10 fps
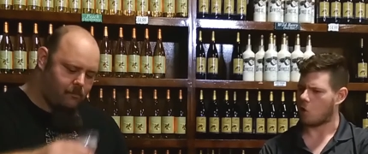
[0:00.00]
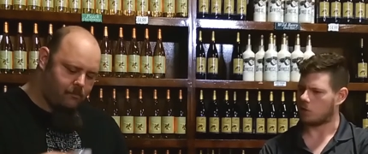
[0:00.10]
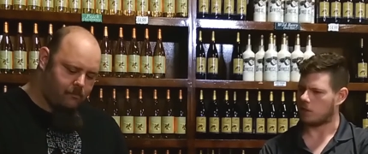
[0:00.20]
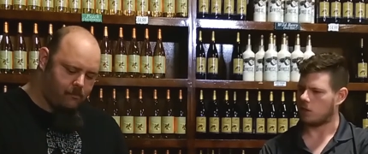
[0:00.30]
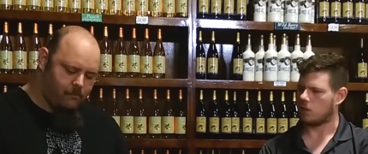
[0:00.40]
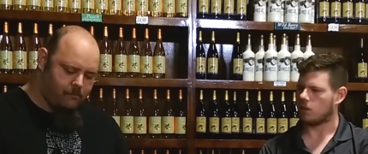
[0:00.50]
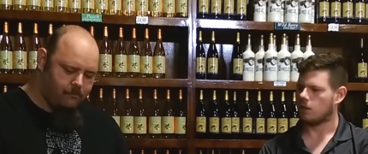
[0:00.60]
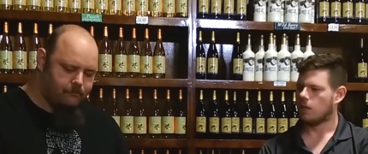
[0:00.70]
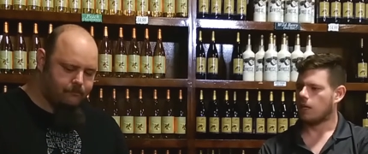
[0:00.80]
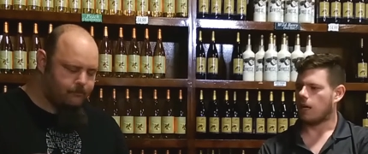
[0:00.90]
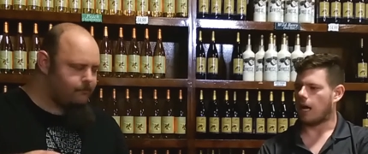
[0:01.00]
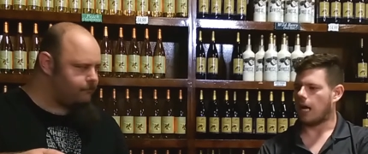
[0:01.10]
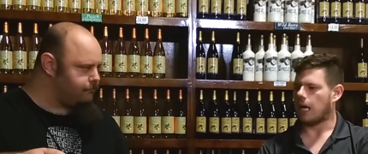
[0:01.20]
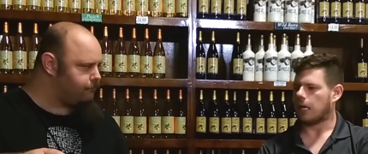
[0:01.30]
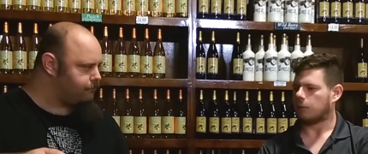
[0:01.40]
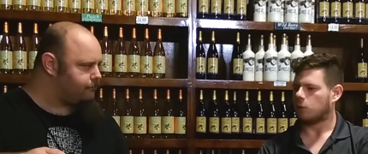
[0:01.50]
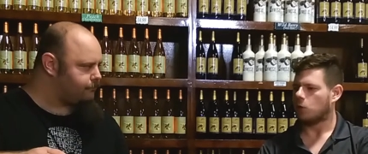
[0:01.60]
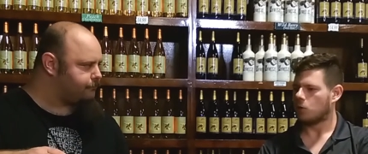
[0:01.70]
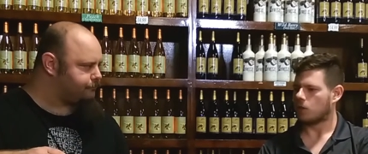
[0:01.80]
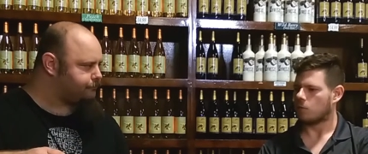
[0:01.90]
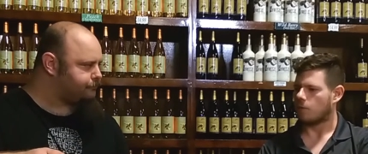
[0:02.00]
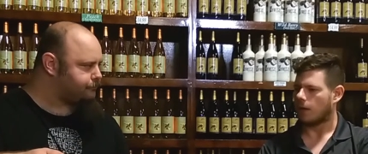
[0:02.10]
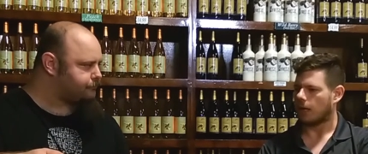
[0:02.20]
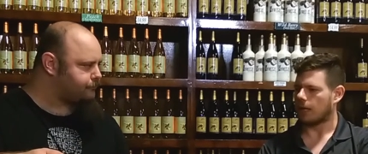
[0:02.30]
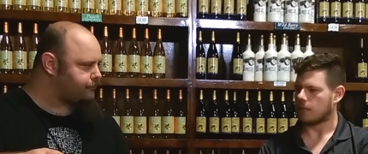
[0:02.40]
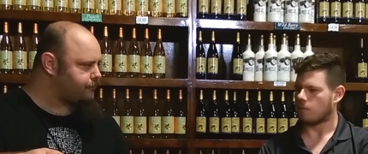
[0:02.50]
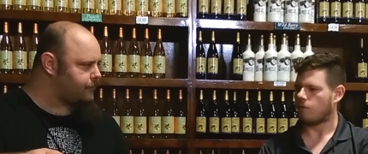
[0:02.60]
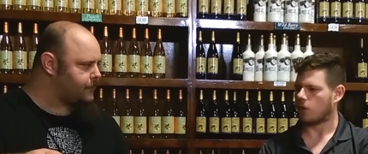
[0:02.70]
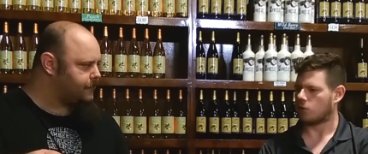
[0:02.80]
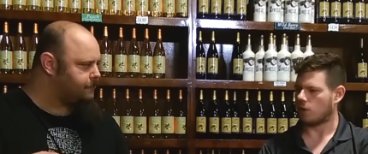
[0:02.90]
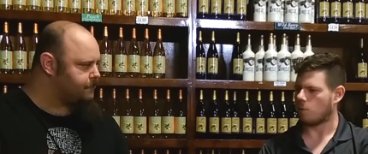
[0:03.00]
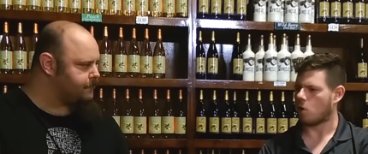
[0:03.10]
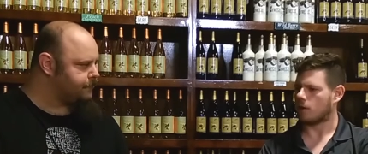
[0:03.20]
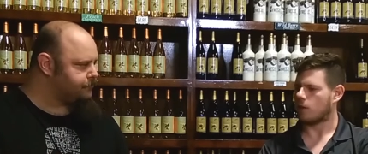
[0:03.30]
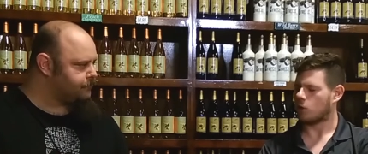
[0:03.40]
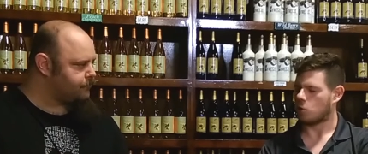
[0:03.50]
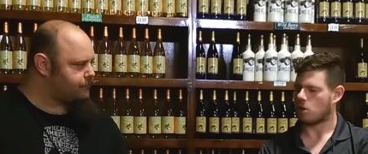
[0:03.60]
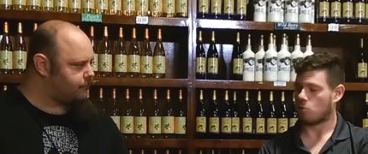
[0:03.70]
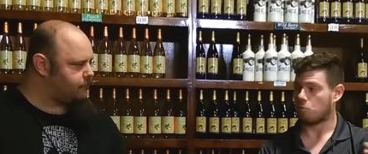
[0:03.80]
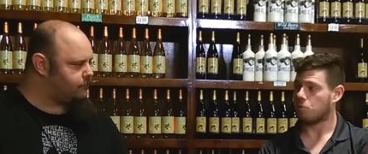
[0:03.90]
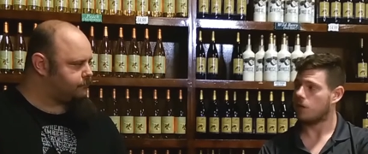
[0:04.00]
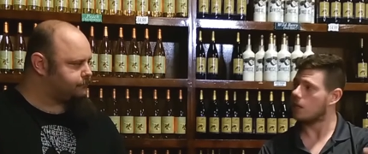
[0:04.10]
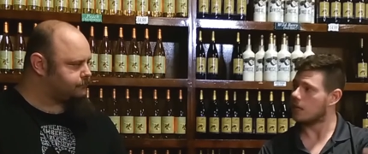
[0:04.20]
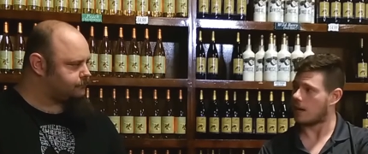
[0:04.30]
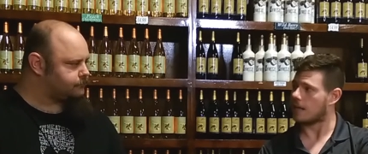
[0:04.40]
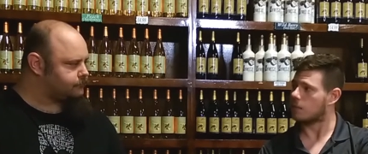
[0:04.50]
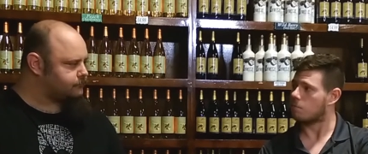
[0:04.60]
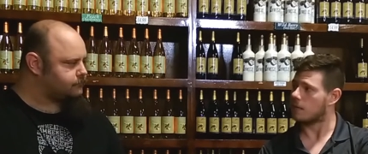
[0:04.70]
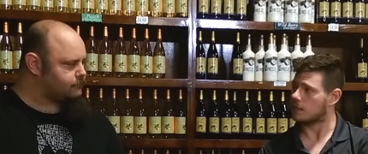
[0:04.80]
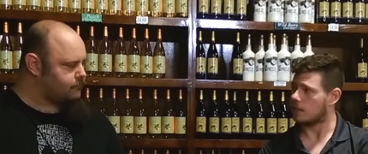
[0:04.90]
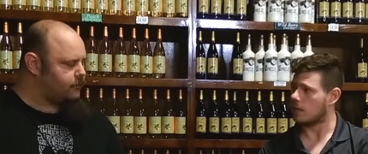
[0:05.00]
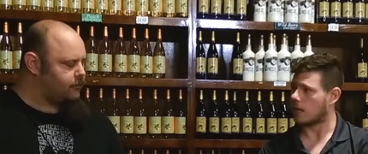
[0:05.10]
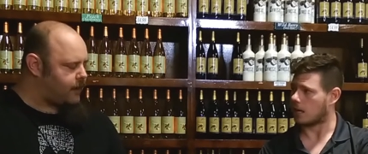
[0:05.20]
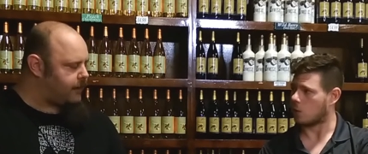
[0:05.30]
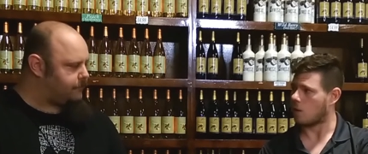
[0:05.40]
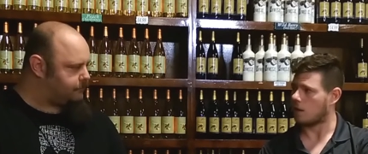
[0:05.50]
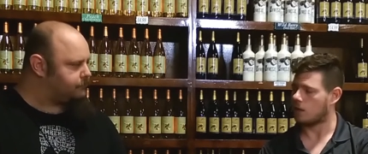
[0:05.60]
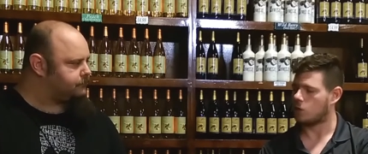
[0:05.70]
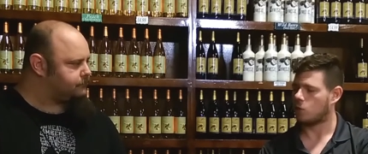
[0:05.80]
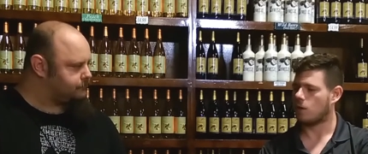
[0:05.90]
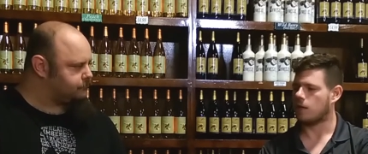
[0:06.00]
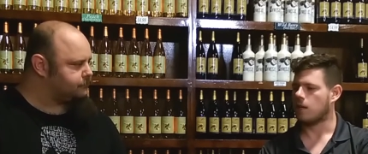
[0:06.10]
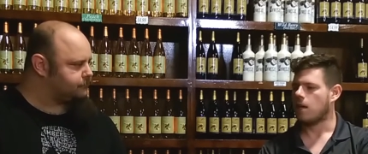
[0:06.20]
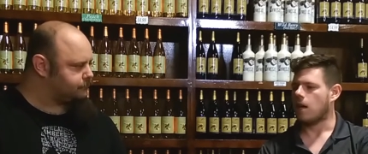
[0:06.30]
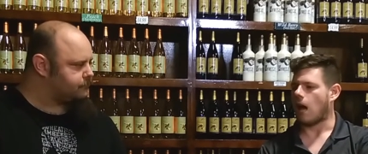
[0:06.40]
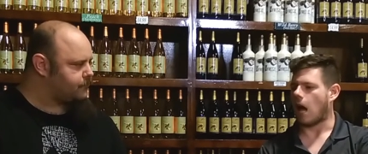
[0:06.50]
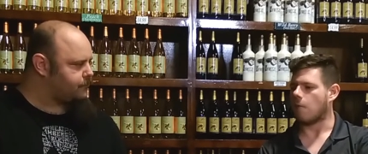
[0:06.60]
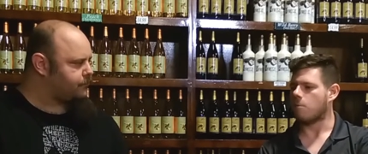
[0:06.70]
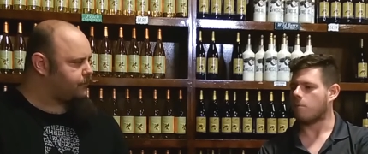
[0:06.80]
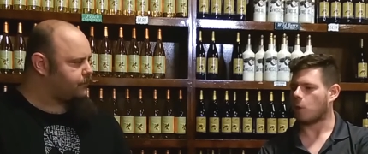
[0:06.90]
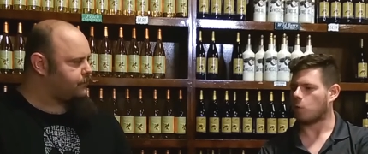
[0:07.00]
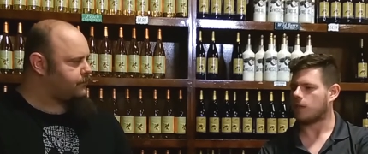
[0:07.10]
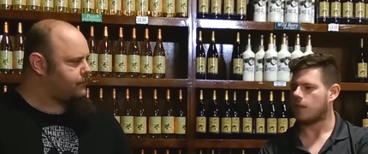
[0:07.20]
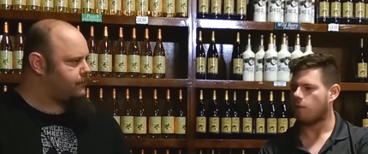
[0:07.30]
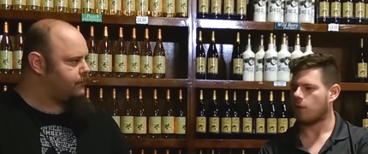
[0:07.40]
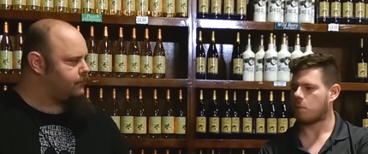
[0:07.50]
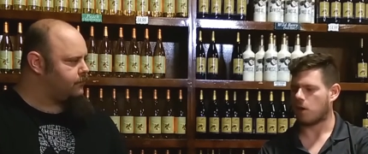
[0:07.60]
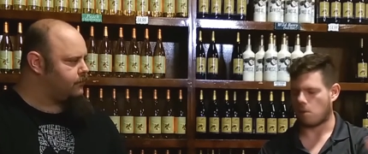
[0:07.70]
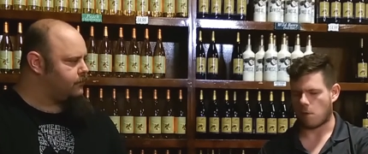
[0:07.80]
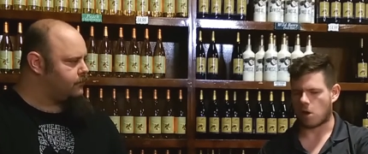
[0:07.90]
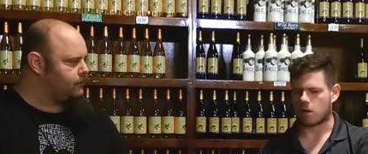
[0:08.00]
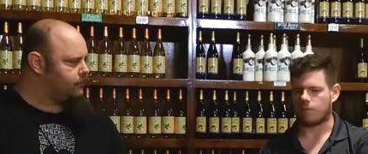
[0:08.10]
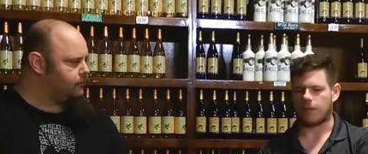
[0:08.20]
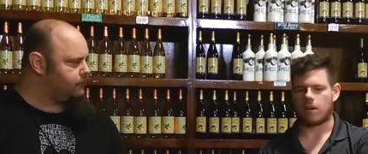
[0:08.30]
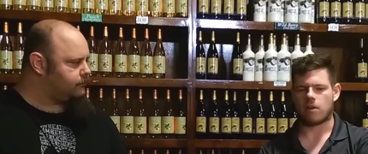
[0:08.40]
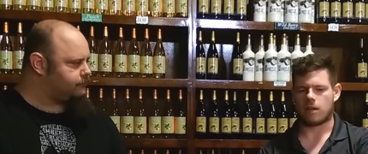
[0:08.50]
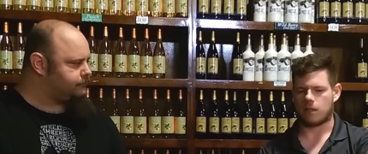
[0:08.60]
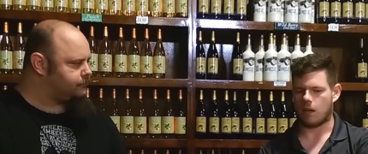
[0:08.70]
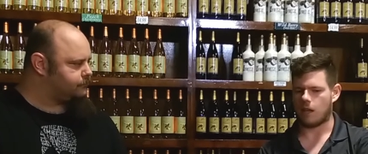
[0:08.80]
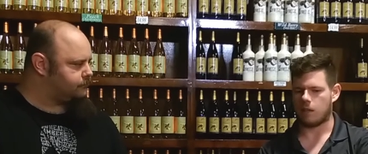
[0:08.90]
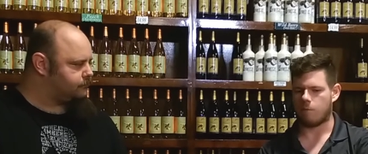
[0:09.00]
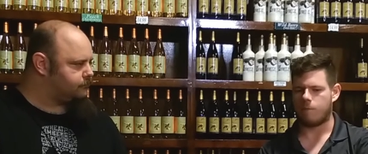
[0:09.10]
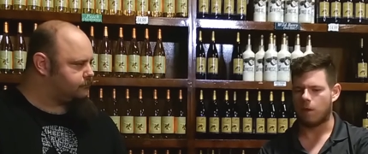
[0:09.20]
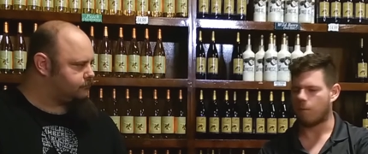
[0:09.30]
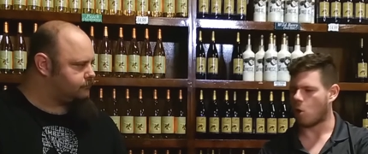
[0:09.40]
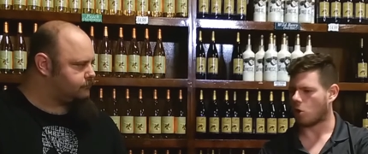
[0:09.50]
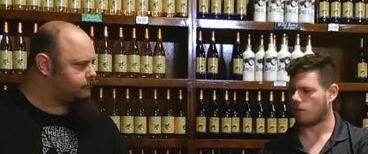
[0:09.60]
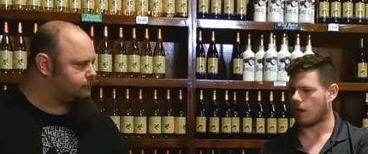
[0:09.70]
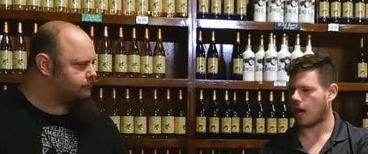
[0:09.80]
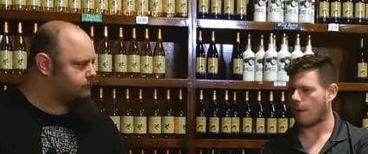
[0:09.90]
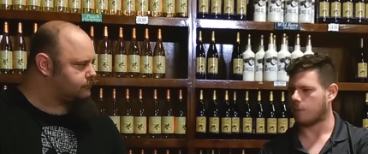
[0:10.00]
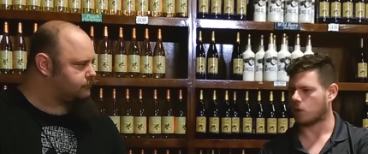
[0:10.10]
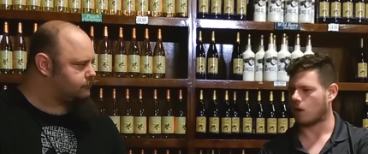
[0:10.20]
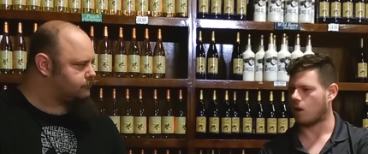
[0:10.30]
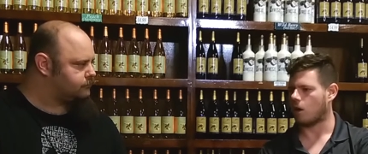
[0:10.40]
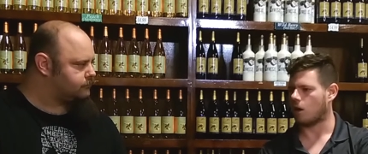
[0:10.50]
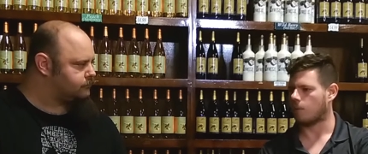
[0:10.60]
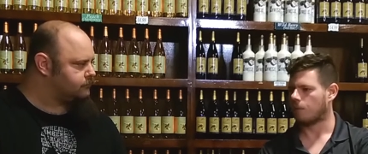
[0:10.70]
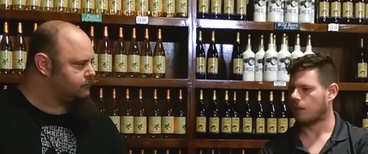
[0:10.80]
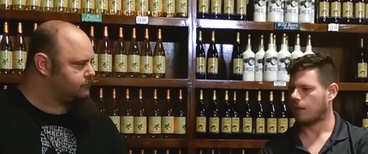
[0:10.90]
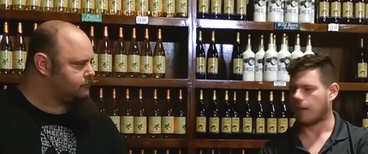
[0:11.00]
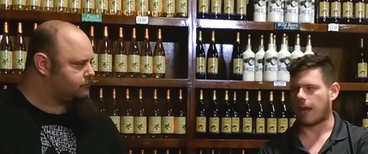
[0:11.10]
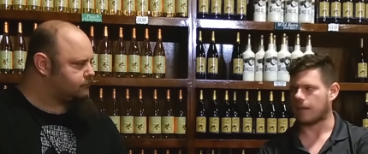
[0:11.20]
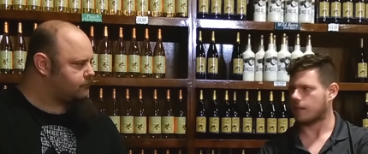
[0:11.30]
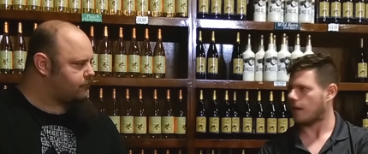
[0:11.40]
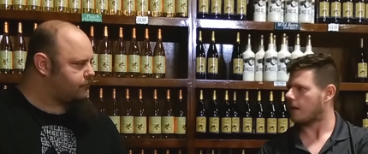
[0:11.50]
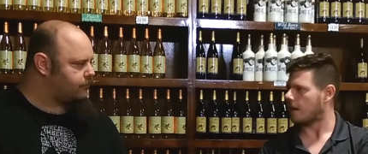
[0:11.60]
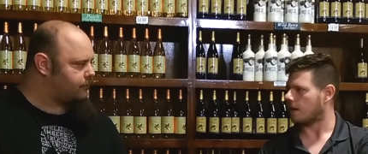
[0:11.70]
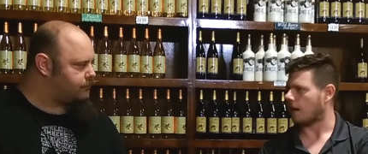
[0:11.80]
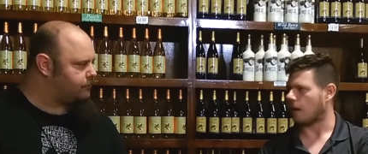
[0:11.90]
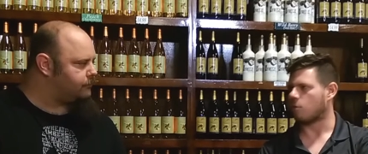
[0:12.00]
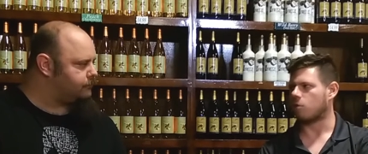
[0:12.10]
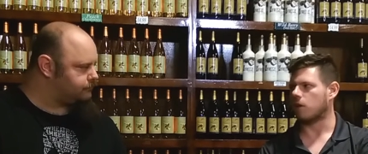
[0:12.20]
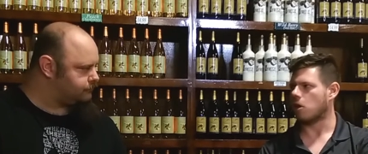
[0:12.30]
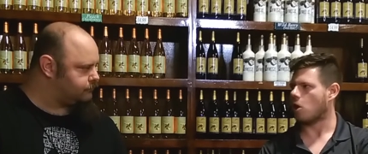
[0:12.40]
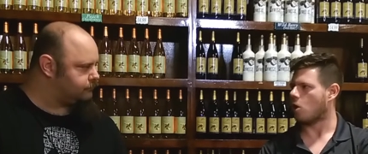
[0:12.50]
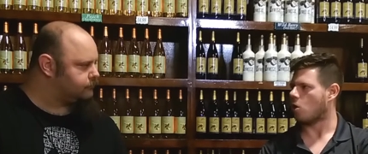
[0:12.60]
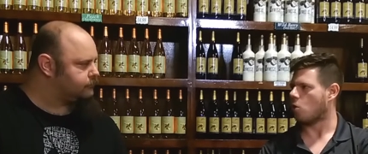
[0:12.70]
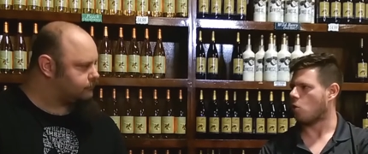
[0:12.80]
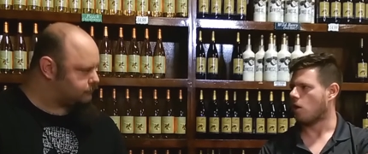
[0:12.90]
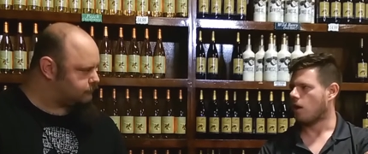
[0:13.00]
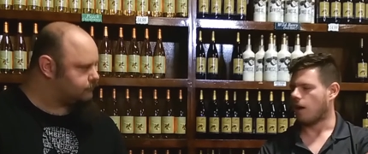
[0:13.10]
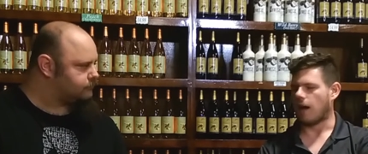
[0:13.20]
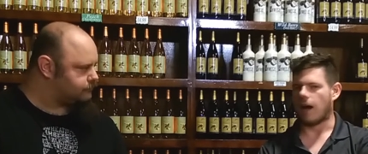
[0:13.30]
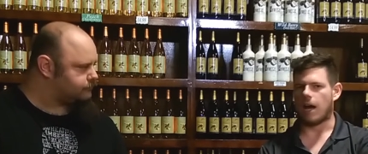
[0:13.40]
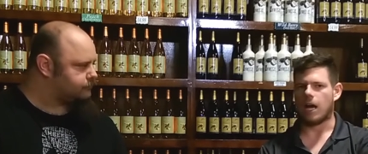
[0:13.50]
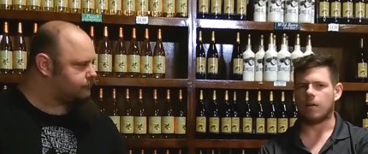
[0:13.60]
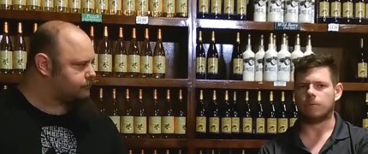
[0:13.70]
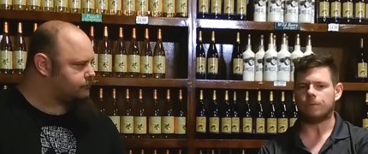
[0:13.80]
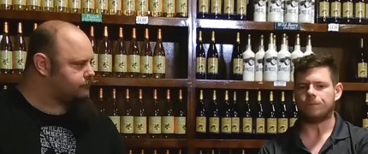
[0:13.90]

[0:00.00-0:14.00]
Speaker 1: maltier. Um, we use some uh, some Victory malt in there, so you get a really nice biscuity kind right. of quality to it. Um, but we definitely put an American flair on it. The, the, the bulk of the hops are Cascade, Amarillo. Um,